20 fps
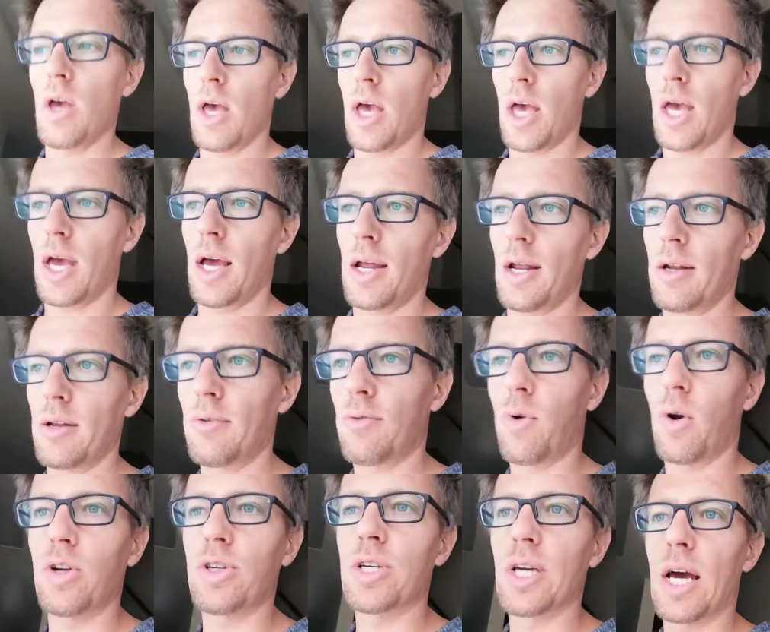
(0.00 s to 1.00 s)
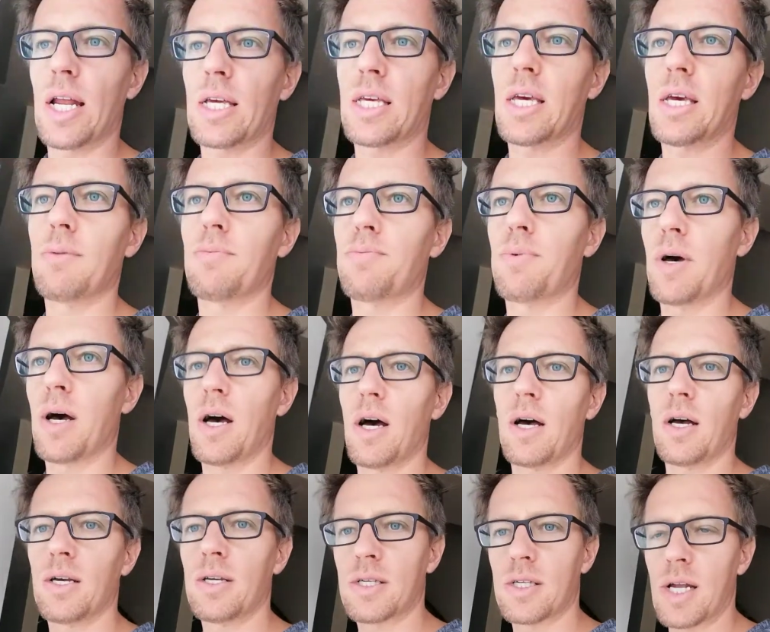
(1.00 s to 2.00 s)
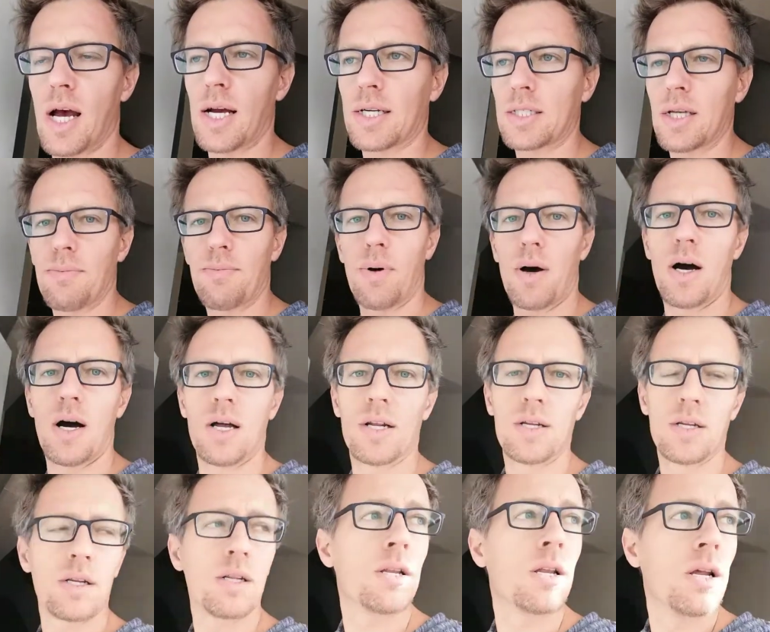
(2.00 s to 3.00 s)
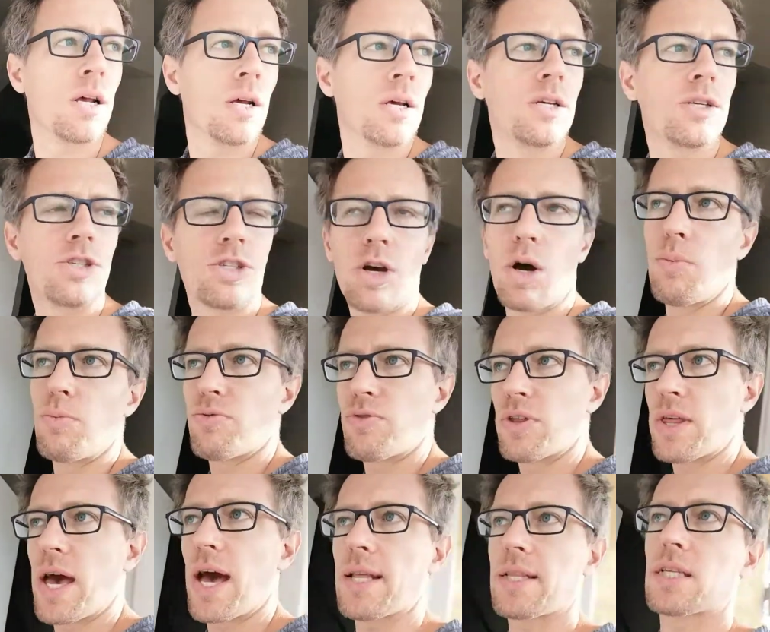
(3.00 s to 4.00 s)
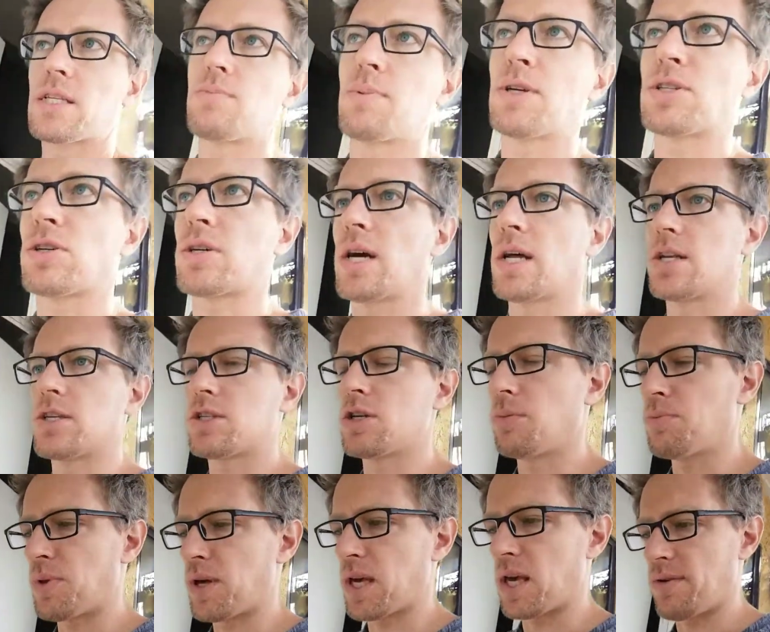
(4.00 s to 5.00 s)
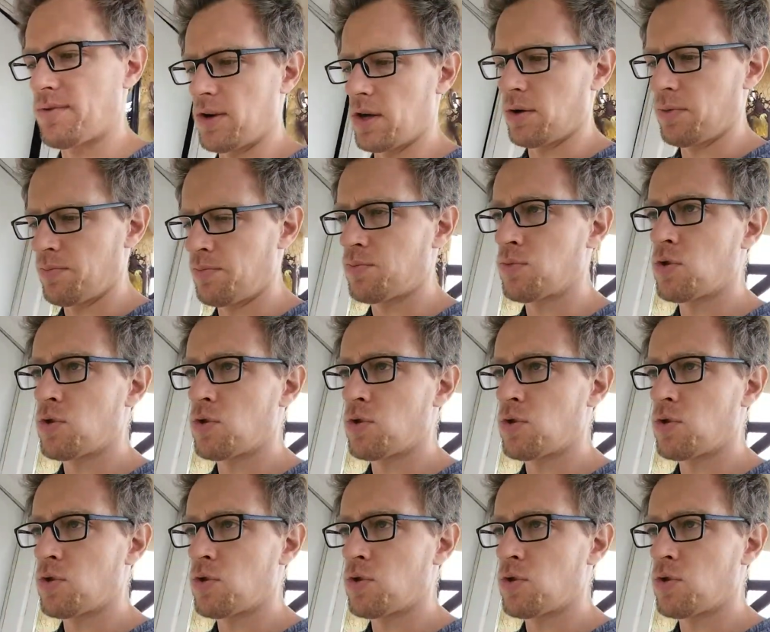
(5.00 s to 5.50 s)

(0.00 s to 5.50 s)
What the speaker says: And of course you got to keep stocked up on soap for that, the special kind of soap they give you.